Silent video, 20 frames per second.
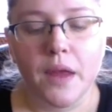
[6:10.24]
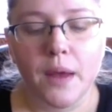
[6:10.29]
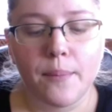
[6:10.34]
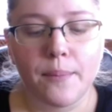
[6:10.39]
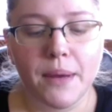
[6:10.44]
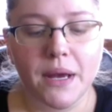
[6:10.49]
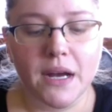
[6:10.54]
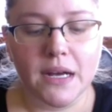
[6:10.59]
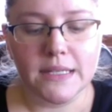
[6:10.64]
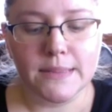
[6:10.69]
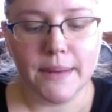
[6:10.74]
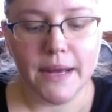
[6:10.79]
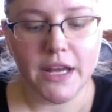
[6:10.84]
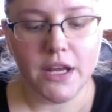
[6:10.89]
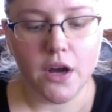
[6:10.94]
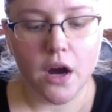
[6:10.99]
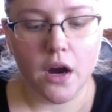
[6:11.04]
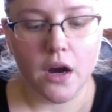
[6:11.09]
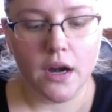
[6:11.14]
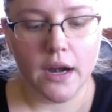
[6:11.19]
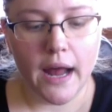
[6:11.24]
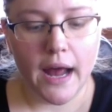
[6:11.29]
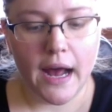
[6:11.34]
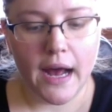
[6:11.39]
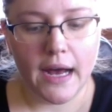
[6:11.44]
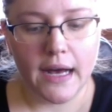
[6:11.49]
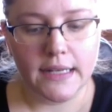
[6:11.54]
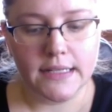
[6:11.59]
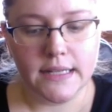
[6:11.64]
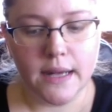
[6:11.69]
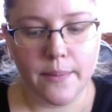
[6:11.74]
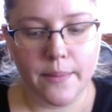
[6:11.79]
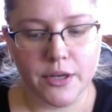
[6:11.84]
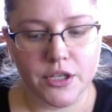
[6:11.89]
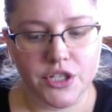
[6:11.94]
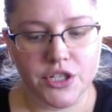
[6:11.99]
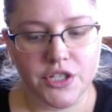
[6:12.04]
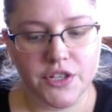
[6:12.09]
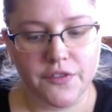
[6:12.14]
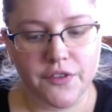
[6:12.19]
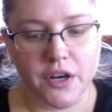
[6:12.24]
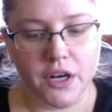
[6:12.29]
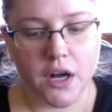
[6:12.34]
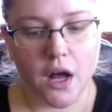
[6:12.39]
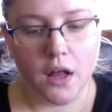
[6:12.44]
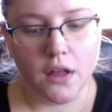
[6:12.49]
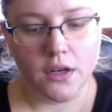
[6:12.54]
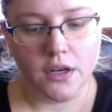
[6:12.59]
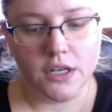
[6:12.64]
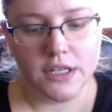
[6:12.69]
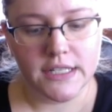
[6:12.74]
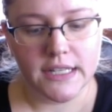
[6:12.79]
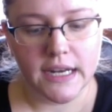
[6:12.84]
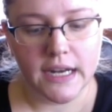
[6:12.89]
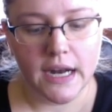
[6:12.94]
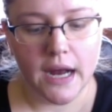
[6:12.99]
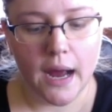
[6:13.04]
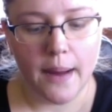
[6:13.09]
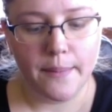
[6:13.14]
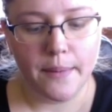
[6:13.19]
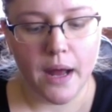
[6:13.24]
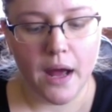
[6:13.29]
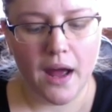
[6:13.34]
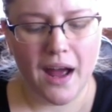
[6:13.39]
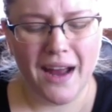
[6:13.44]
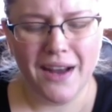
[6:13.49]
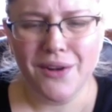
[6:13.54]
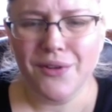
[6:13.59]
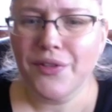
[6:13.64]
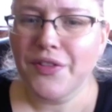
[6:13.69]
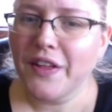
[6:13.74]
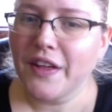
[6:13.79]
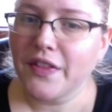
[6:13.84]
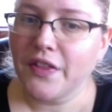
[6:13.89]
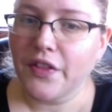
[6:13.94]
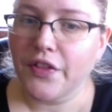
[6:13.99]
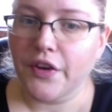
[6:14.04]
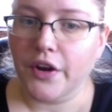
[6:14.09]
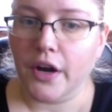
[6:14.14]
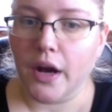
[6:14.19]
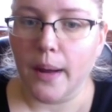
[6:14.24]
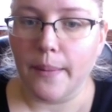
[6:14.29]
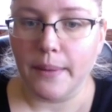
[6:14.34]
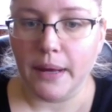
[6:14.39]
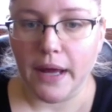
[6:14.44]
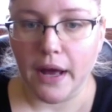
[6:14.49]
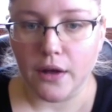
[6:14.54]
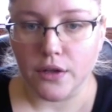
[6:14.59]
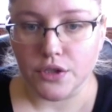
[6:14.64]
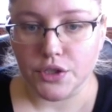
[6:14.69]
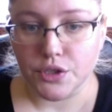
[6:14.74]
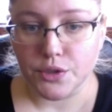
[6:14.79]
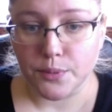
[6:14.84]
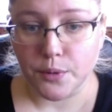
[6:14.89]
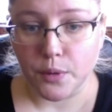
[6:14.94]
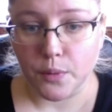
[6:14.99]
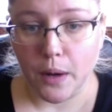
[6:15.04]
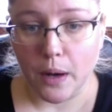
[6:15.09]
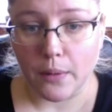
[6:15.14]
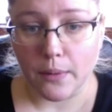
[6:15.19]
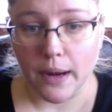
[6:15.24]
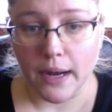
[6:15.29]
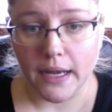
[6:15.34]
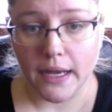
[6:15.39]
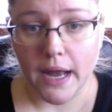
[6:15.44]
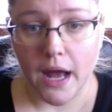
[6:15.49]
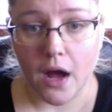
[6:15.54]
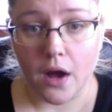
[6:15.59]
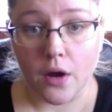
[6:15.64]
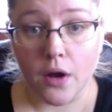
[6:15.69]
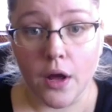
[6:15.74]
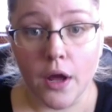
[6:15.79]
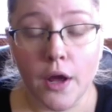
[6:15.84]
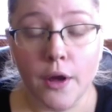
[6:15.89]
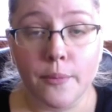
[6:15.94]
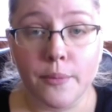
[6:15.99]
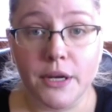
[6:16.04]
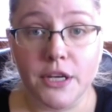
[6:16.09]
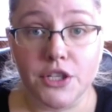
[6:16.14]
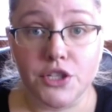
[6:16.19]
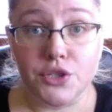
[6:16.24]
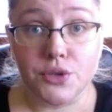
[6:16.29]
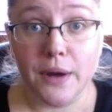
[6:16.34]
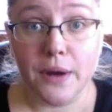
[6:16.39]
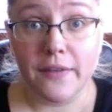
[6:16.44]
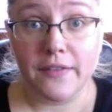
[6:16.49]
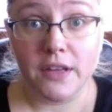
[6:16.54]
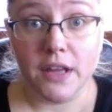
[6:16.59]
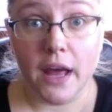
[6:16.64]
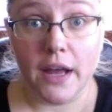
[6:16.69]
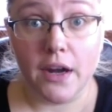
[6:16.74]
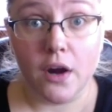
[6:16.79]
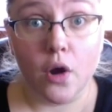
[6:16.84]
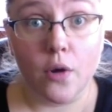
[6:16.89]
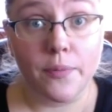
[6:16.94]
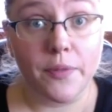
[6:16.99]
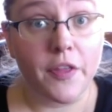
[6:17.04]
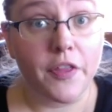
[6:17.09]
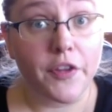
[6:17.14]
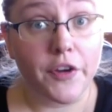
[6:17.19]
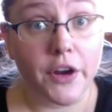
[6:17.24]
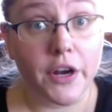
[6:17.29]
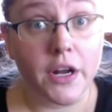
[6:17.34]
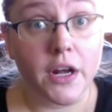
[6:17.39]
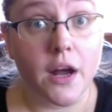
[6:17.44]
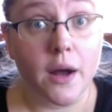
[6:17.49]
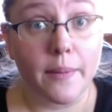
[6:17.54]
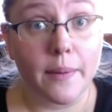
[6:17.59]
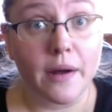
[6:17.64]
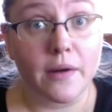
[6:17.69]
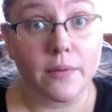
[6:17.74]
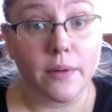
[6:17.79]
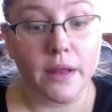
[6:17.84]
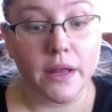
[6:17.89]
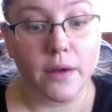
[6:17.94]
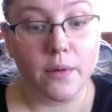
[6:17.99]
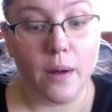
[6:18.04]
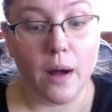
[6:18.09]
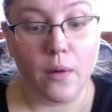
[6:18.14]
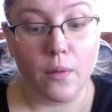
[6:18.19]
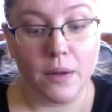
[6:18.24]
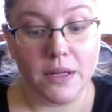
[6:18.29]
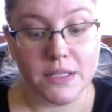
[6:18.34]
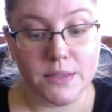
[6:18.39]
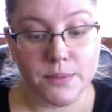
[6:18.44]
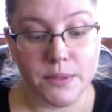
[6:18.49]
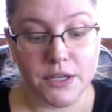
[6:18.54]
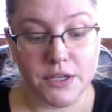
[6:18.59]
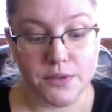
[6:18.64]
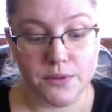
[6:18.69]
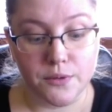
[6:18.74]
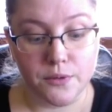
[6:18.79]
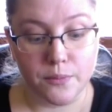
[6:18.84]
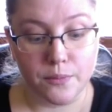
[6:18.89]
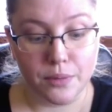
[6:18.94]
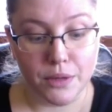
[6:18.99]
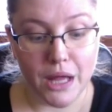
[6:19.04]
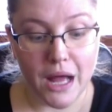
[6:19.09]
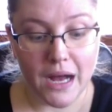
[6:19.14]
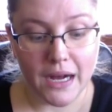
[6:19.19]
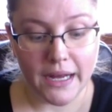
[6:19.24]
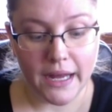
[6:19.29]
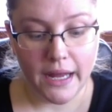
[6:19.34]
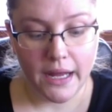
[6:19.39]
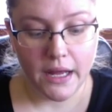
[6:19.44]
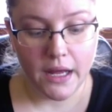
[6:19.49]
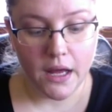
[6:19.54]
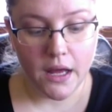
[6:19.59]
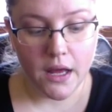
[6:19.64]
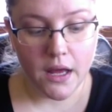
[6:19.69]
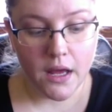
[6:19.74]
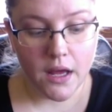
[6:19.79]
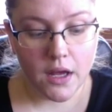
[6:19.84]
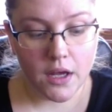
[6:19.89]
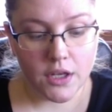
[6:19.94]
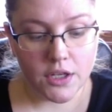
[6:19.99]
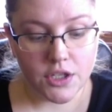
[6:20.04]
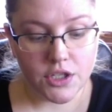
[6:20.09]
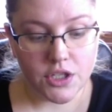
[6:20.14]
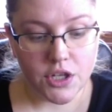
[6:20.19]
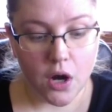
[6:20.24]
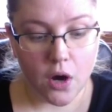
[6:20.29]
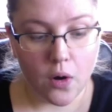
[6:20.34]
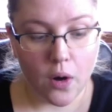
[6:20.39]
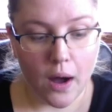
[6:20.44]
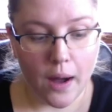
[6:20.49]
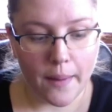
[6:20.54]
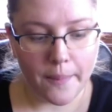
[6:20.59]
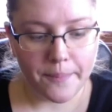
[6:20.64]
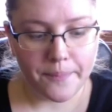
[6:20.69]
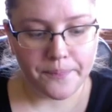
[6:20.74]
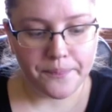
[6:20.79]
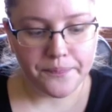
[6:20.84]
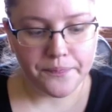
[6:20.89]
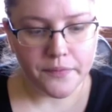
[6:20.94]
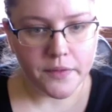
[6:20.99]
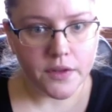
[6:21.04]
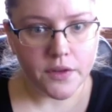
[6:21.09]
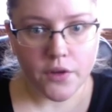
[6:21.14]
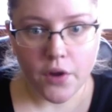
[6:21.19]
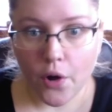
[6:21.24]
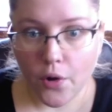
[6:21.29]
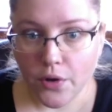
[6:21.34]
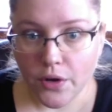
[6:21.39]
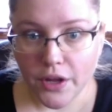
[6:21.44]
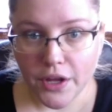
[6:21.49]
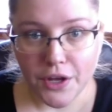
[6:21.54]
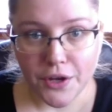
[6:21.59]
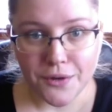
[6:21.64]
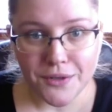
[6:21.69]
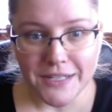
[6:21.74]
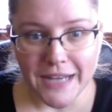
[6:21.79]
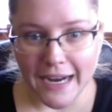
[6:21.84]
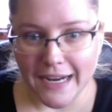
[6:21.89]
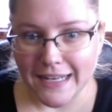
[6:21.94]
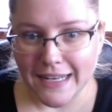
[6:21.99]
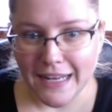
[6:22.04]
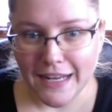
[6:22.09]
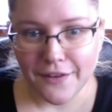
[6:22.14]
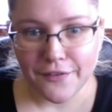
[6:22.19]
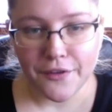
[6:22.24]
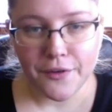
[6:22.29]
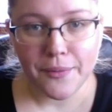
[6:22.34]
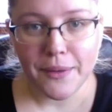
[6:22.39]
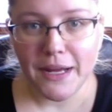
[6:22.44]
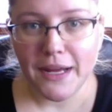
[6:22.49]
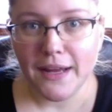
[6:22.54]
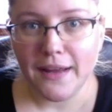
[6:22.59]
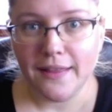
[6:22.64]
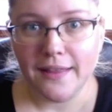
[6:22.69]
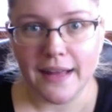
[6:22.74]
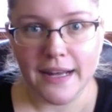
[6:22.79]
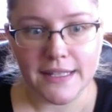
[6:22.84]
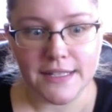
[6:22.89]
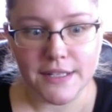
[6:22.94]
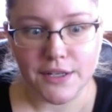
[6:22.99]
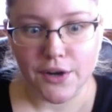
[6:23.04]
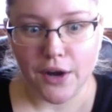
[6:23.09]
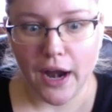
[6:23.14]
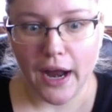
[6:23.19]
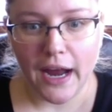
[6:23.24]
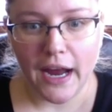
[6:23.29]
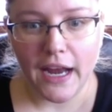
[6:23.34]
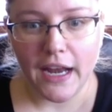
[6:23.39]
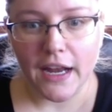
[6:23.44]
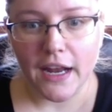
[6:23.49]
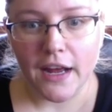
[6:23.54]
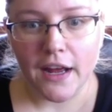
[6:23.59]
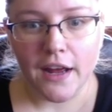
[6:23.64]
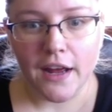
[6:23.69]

Because my yarn has a bunch of different colors in it, I don't think that they're coming out super well right now, but I do have a lot of hope that they're going to come out really well once we do blocking. So, totally new technique for me. That's great.